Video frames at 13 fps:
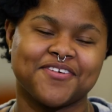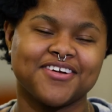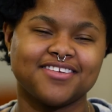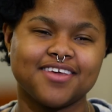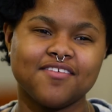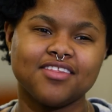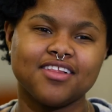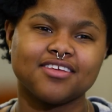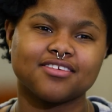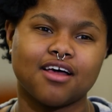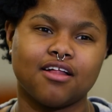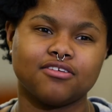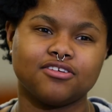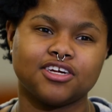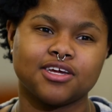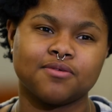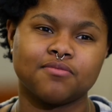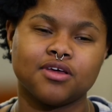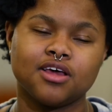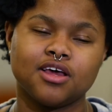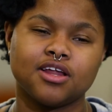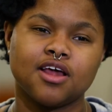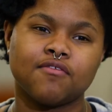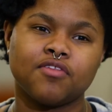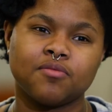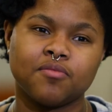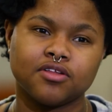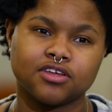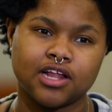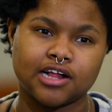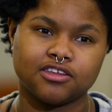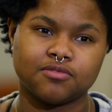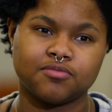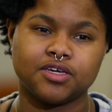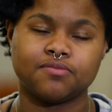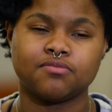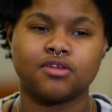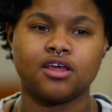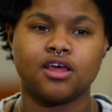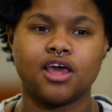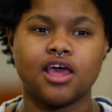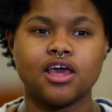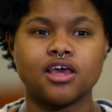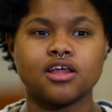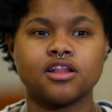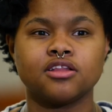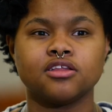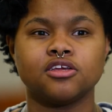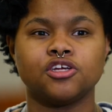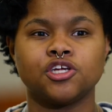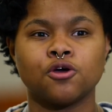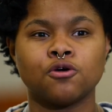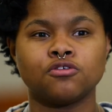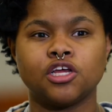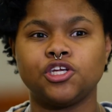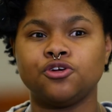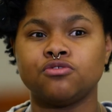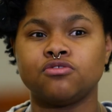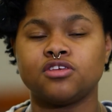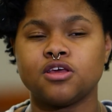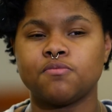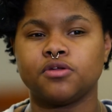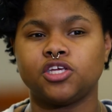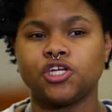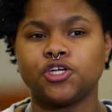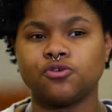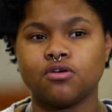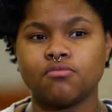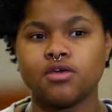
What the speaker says: Receiving this scholarship definitely means a lot to me. It shows that you see potential in